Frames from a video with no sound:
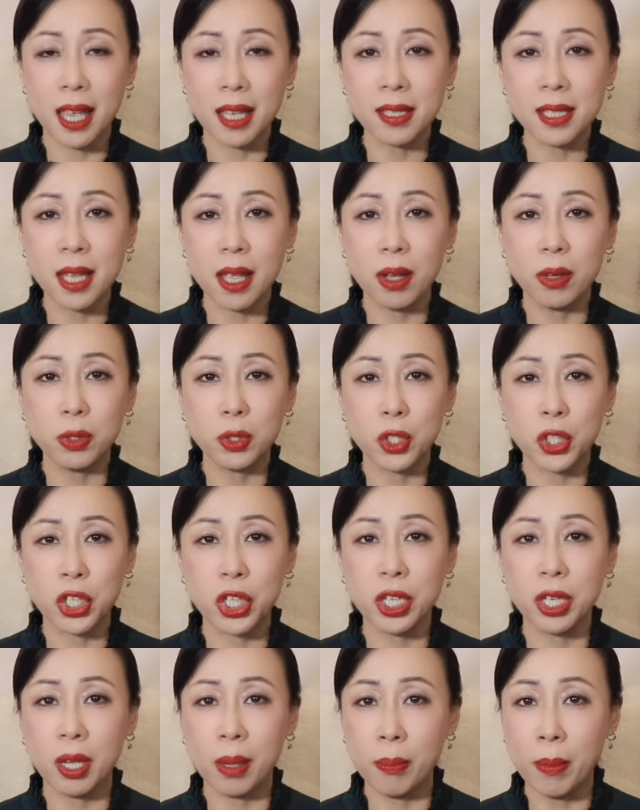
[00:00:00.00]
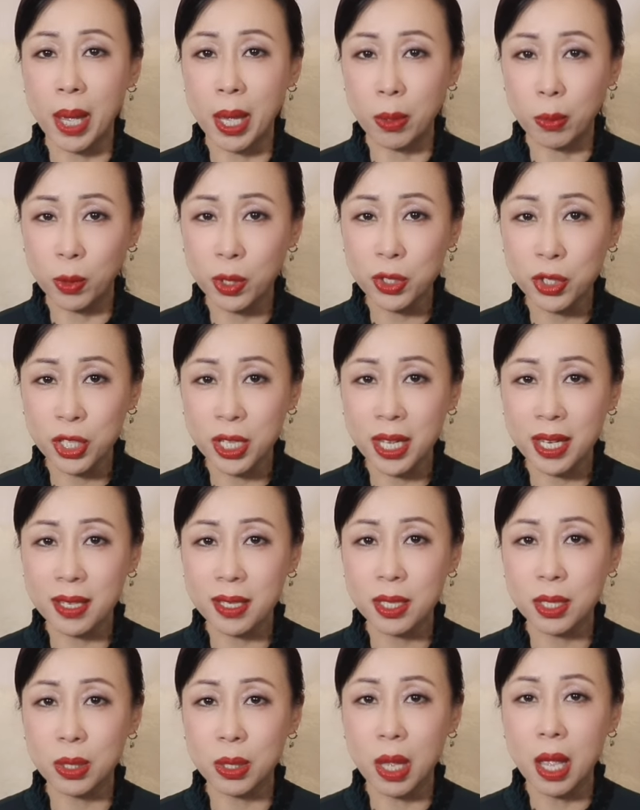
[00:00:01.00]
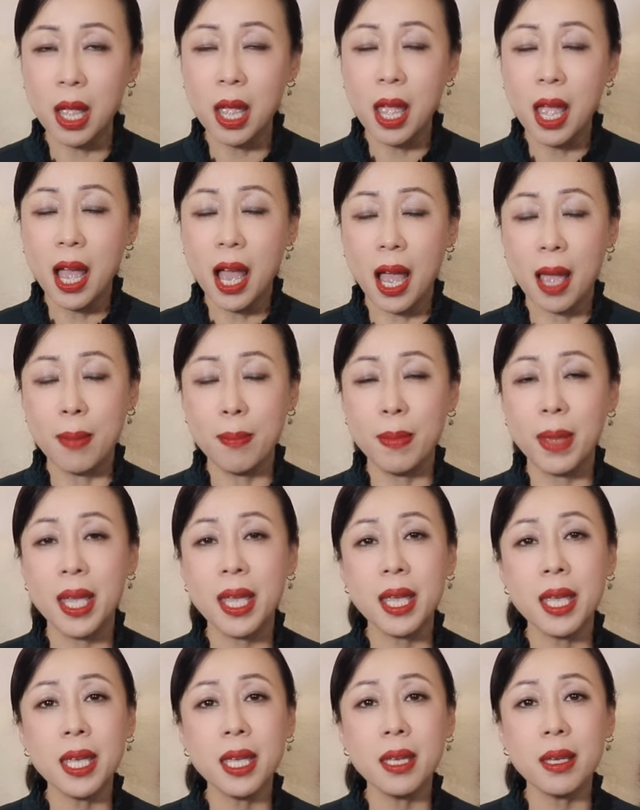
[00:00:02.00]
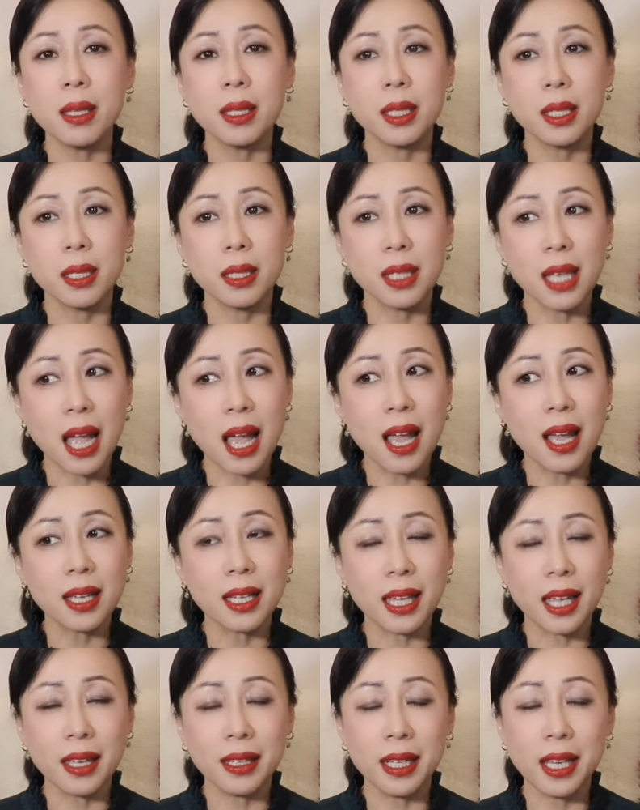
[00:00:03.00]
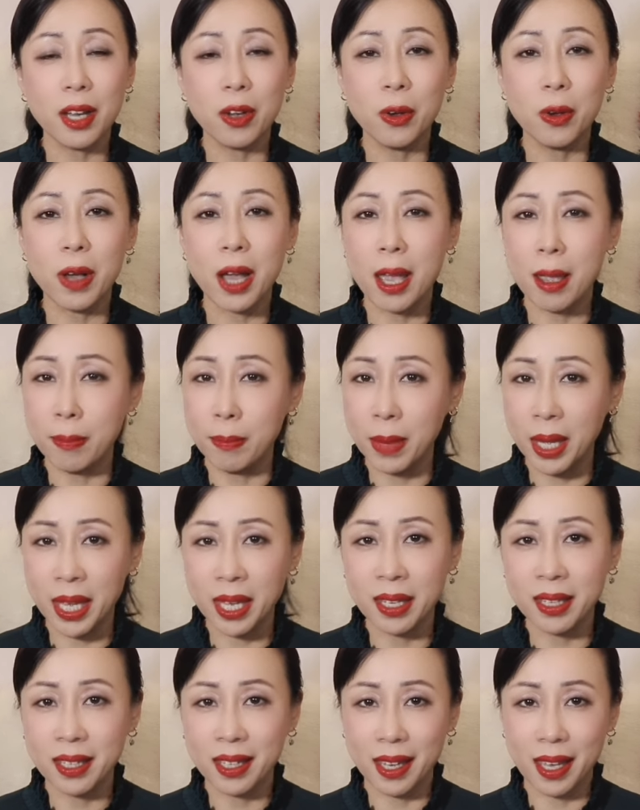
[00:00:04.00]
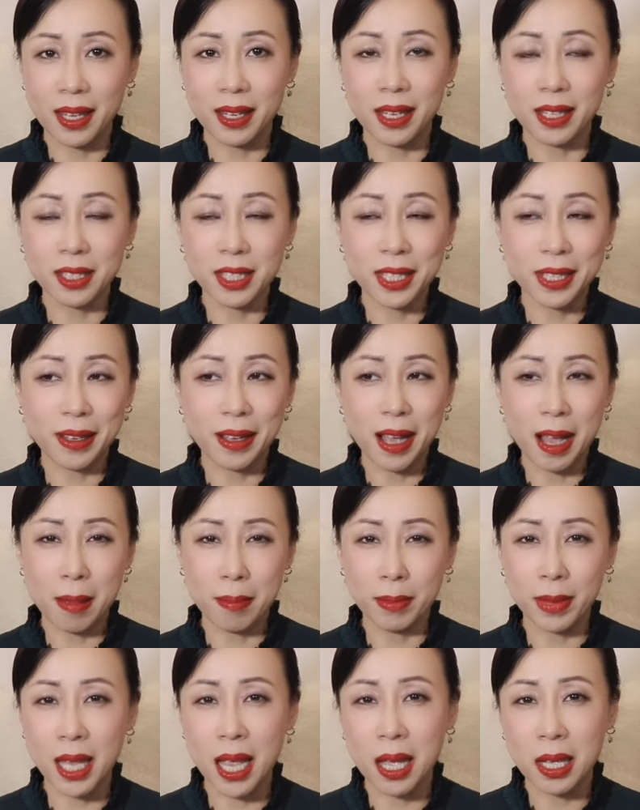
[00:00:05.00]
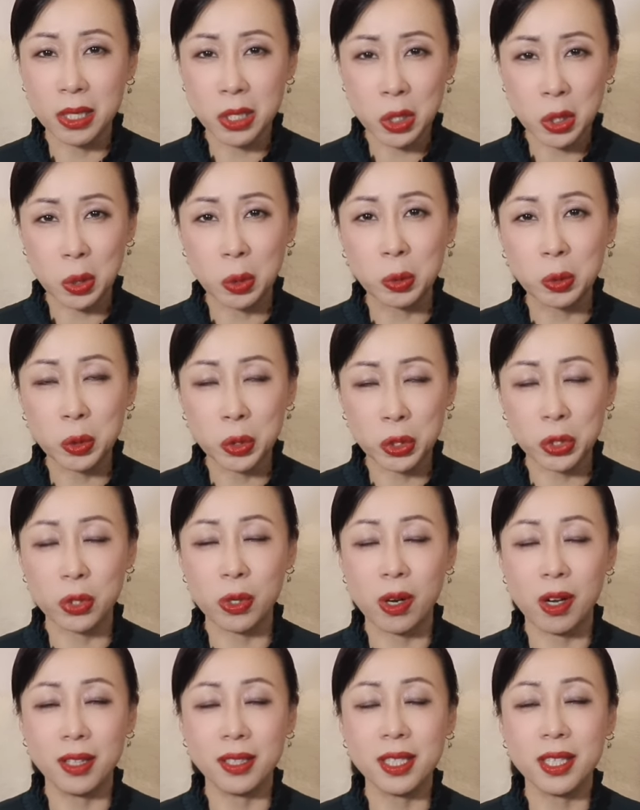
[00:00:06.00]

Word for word: S L G in my wish list. I may not get it or I may get it, so I'm not so sure.